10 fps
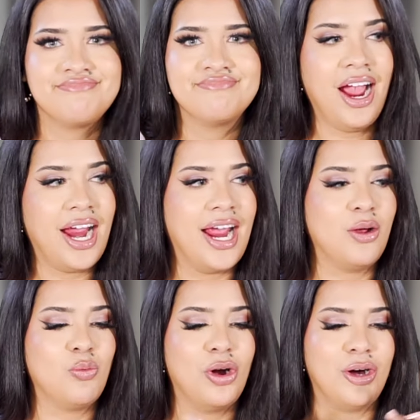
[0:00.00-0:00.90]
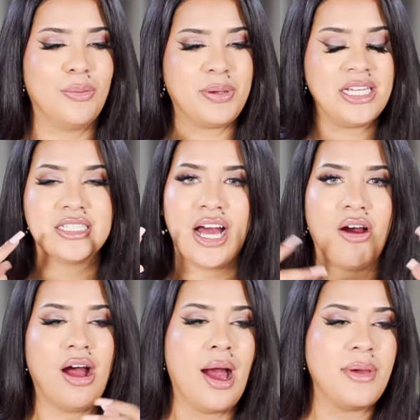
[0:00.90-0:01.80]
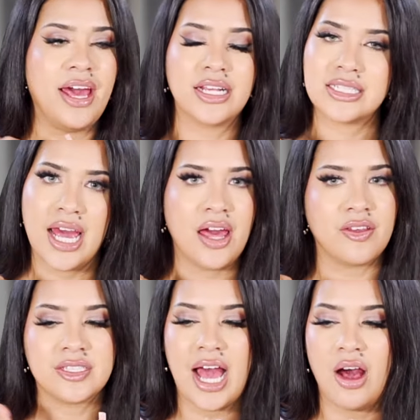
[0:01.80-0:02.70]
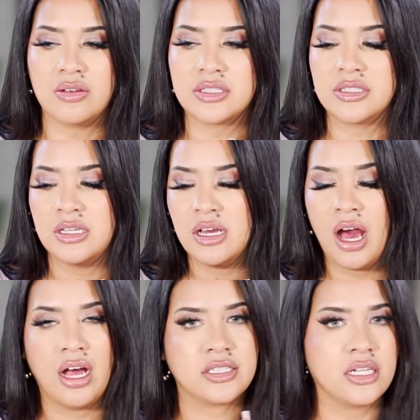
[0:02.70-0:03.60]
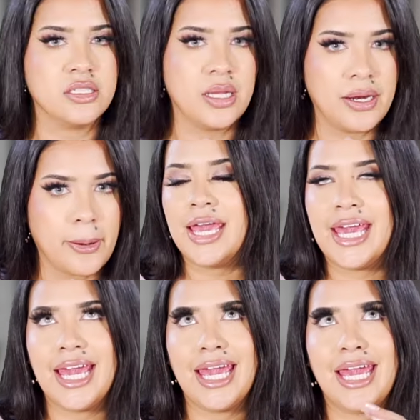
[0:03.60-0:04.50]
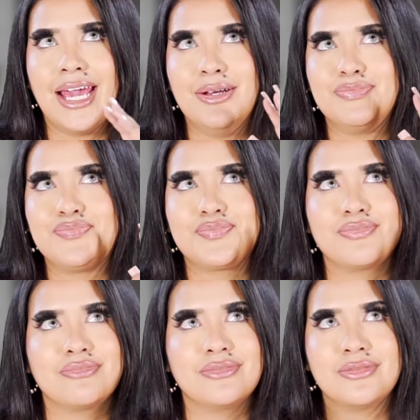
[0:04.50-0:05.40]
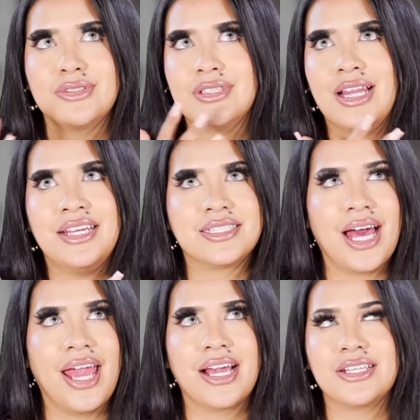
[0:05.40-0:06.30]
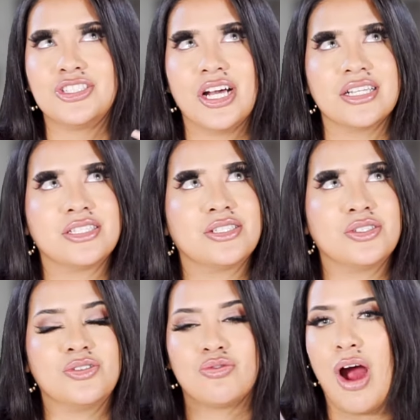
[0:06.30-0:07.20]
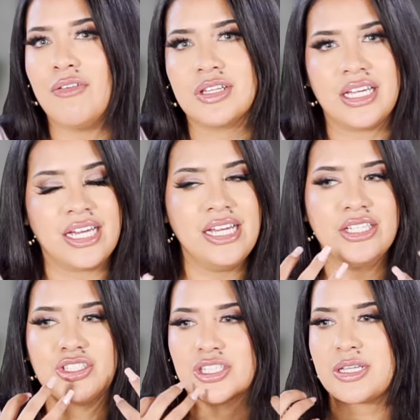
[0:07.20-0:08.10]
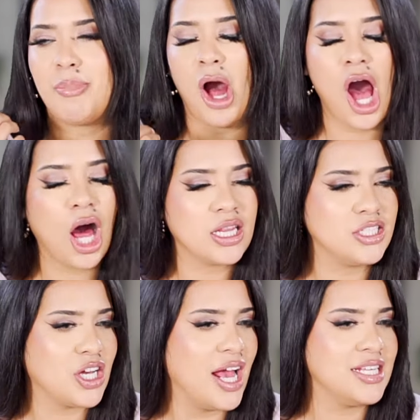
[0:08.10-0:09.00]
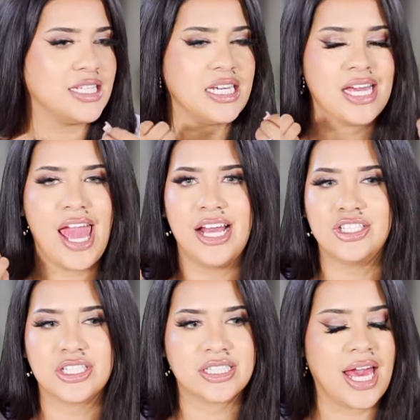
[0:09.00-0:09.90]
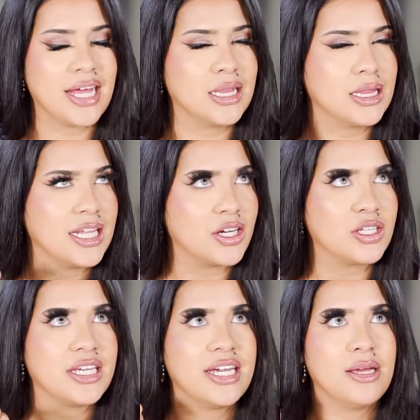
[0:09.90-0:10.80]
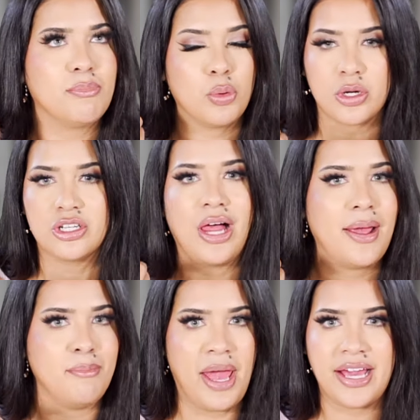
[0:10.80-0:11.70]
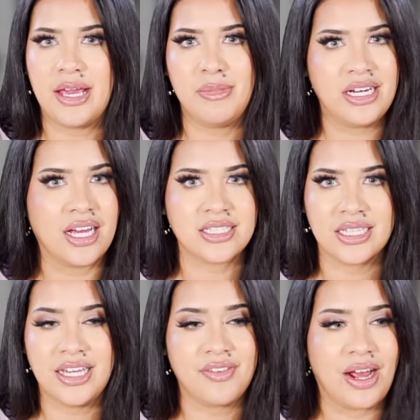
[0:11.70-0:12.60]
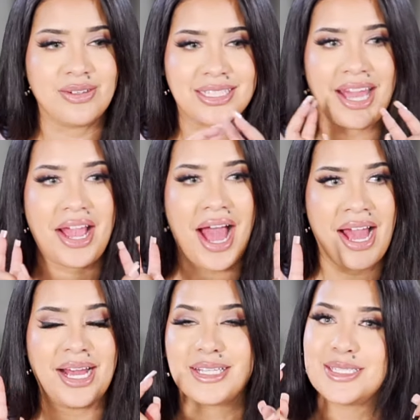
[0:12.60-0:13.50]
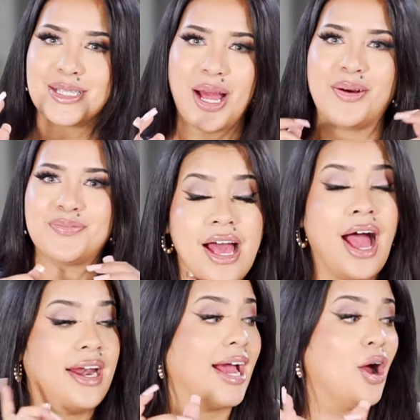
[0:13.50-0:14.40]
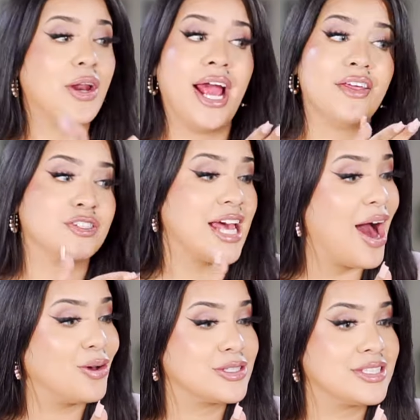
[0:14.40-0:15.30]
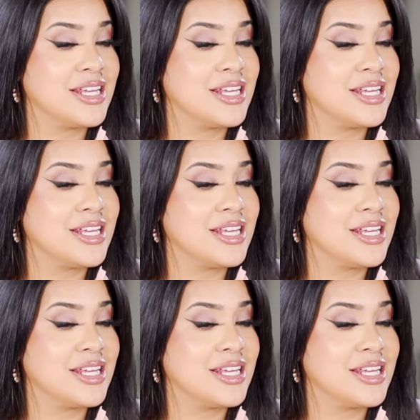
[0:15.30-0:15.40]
right, well, peace out. I'm headed to Heather's house. I'll talk to you later. He is like just groveling. He is just apologizing and just like literally borderline begging me not to leave. And I was like, I got to go. And I go to Heather's house